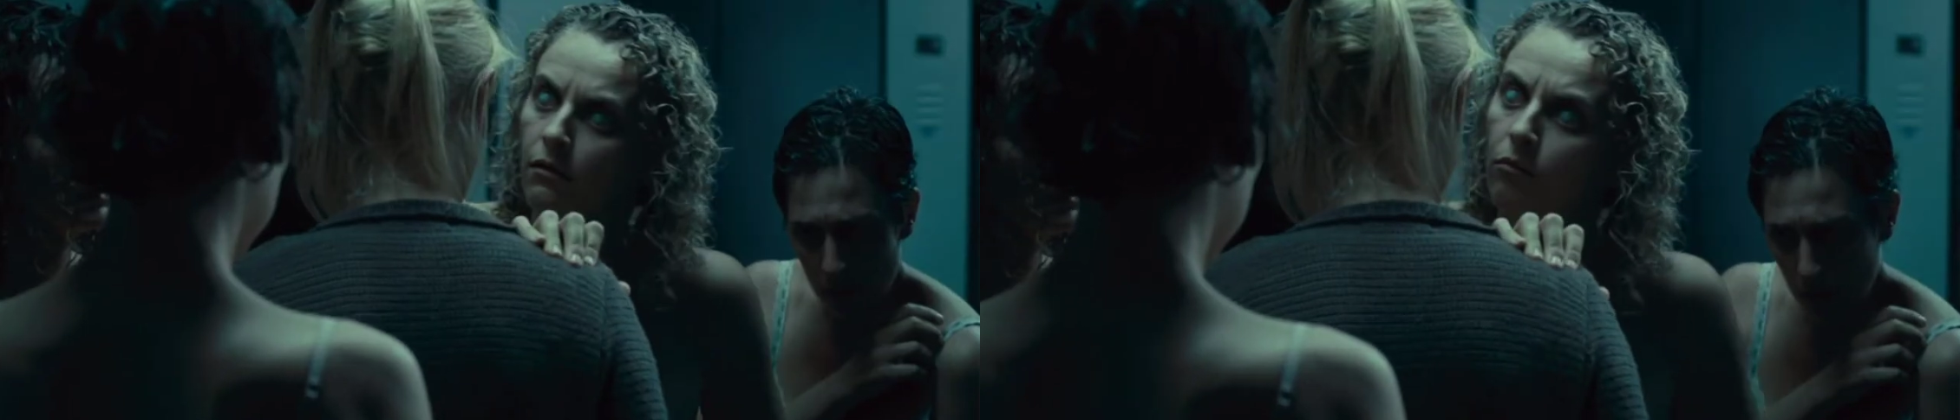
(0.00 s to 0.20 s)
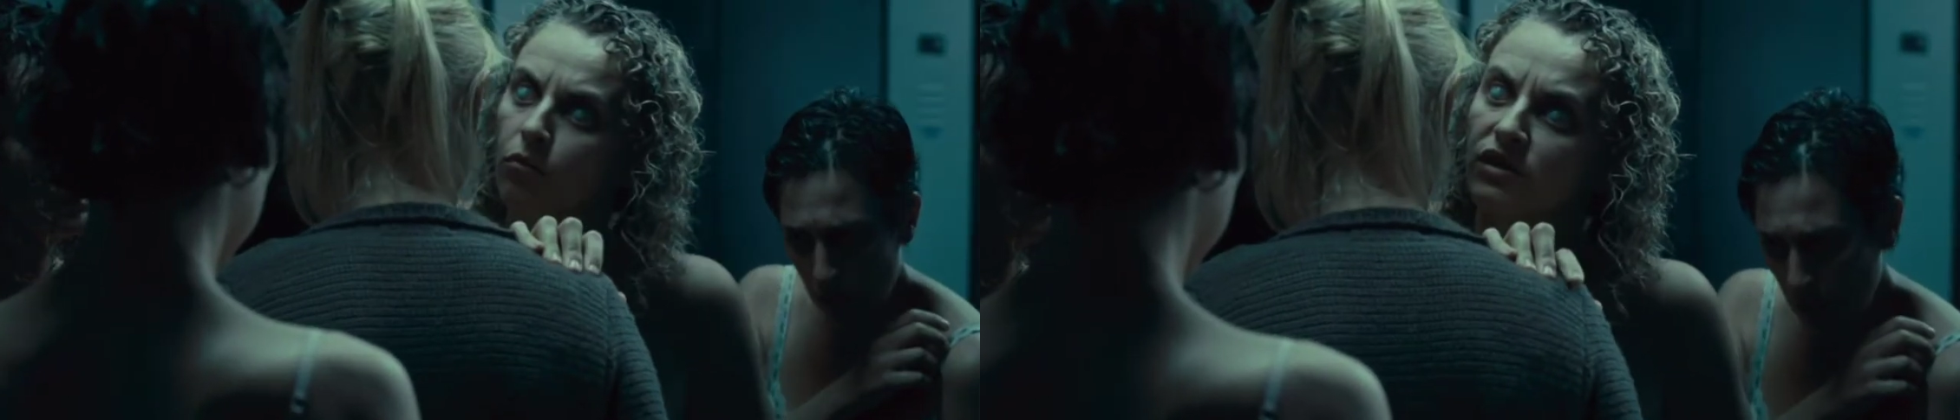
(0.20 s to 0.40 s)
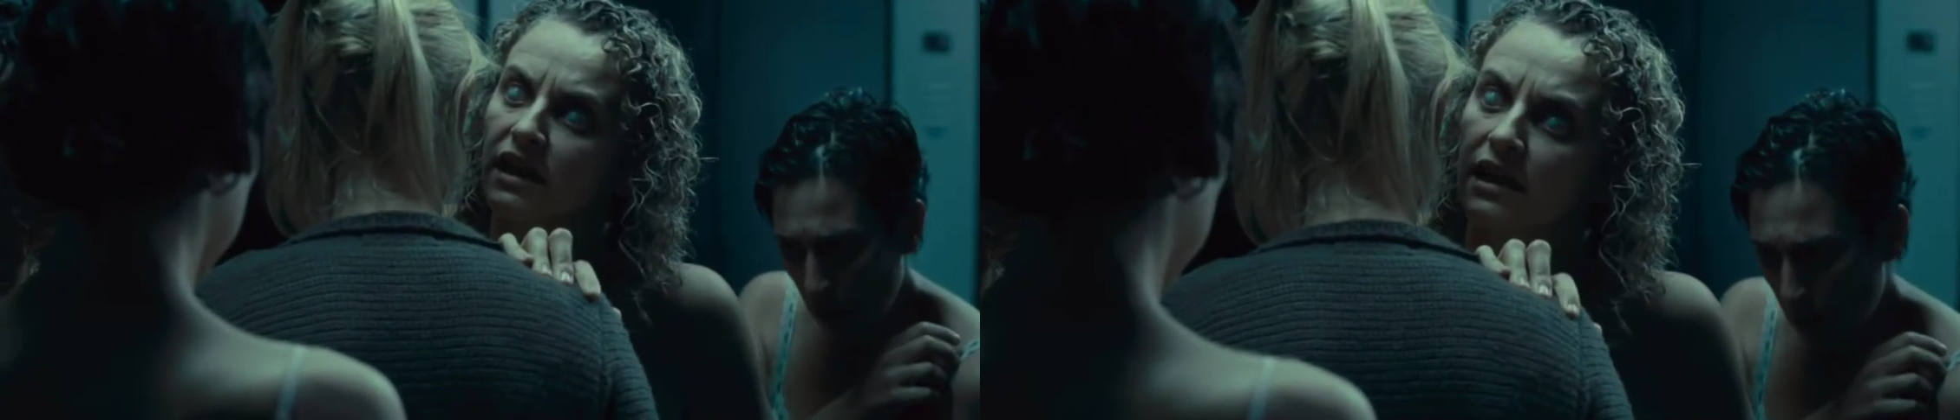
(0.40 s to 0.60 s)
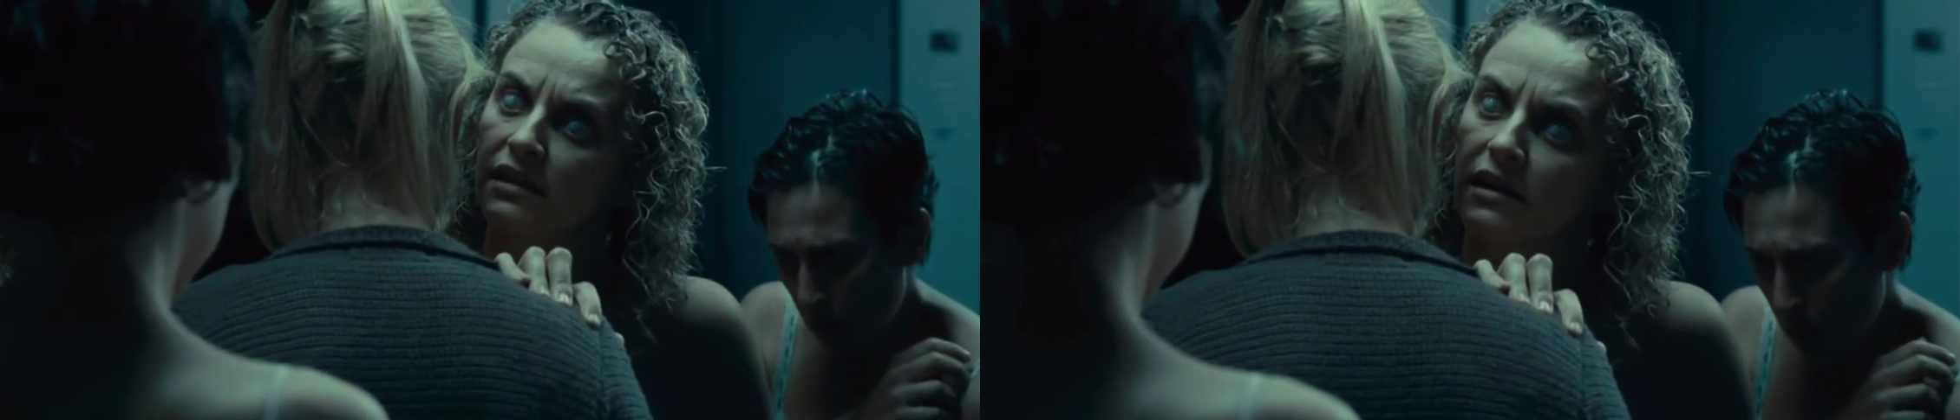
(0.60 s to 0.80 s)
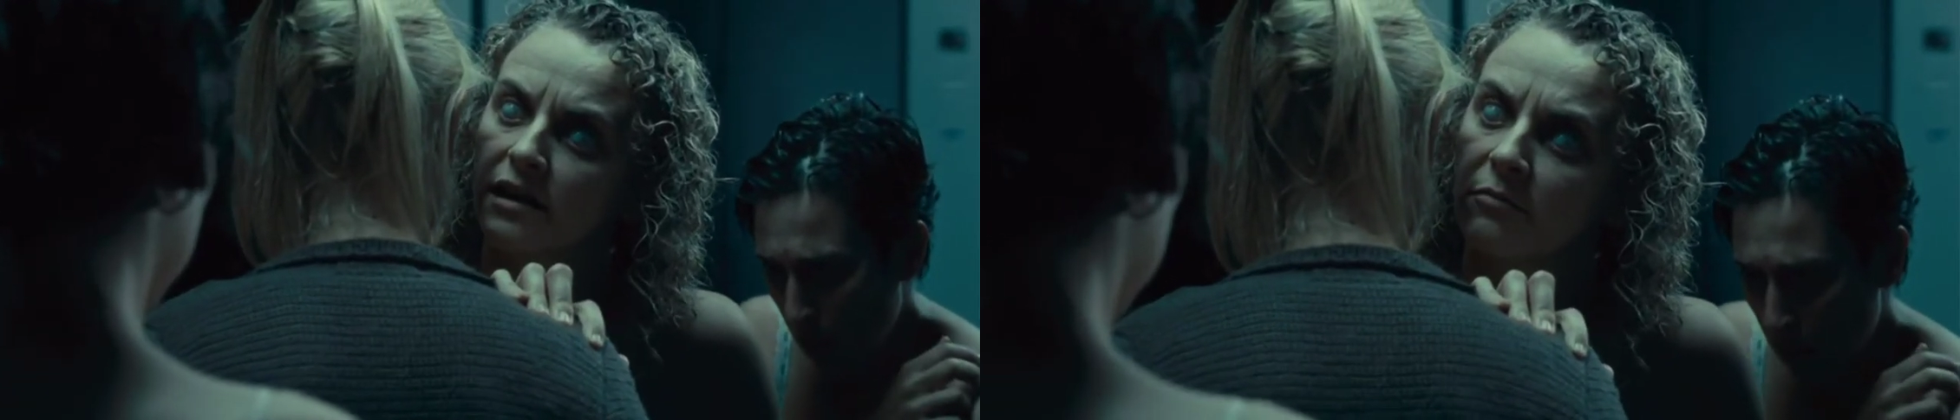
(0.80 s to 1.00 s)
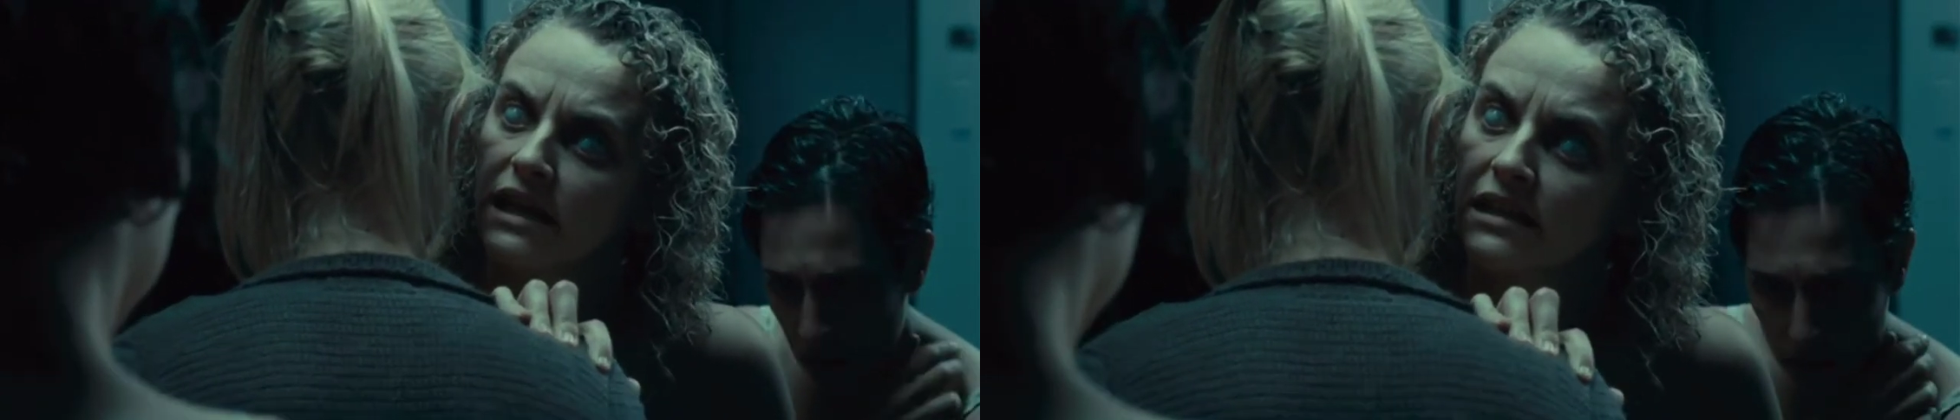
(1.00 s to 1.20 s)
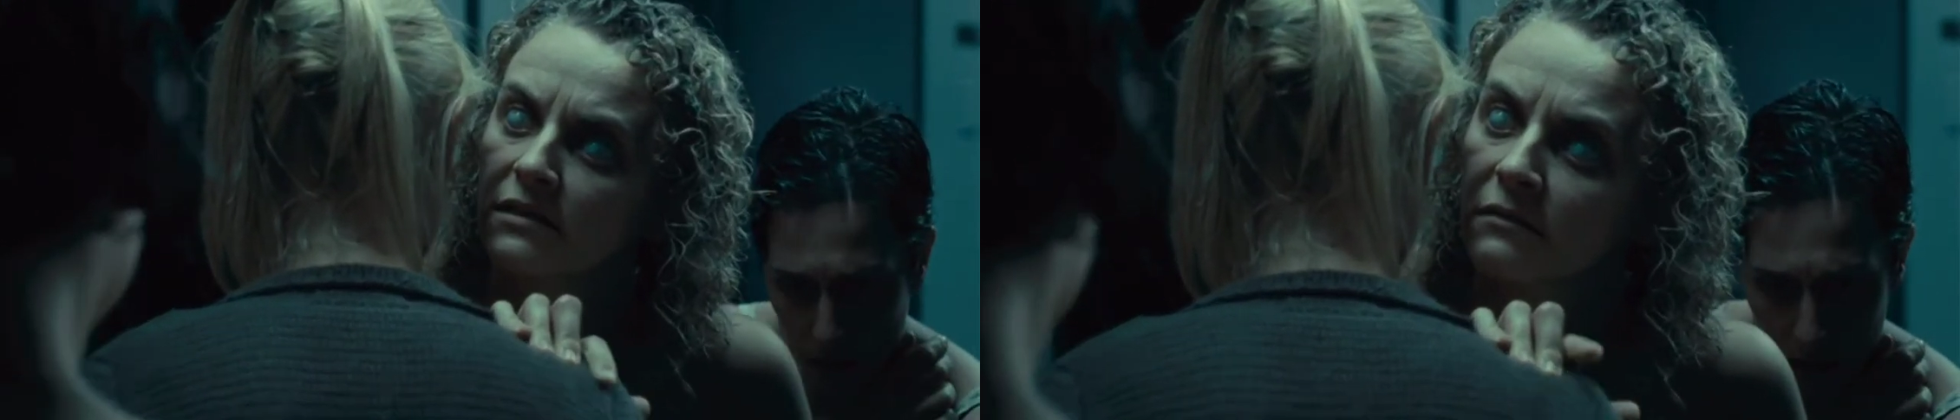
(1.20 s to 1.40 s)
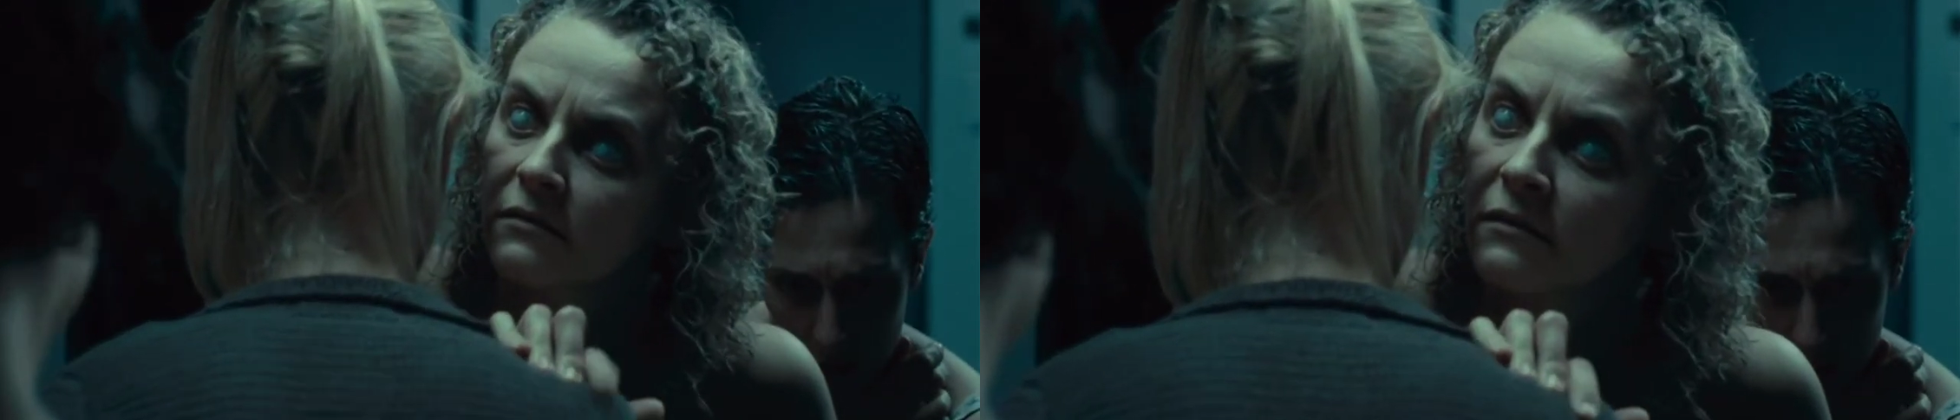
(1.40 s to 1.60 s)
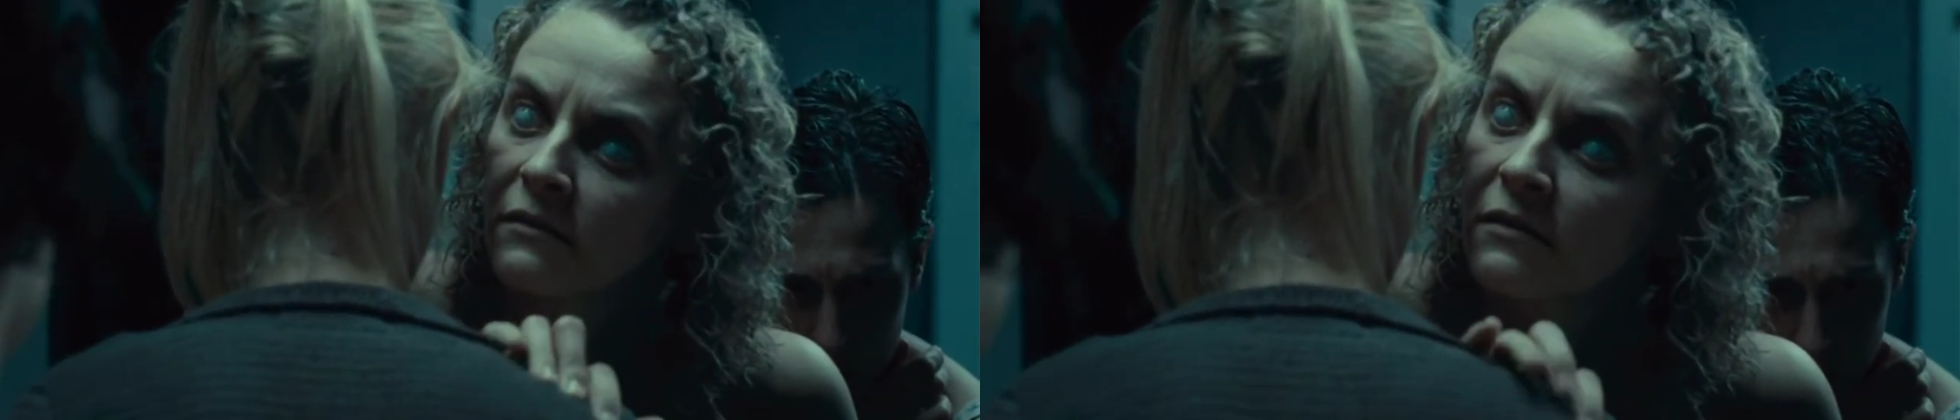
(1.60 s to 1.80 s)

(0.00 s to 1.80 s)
Sarah that she had a boyfriend.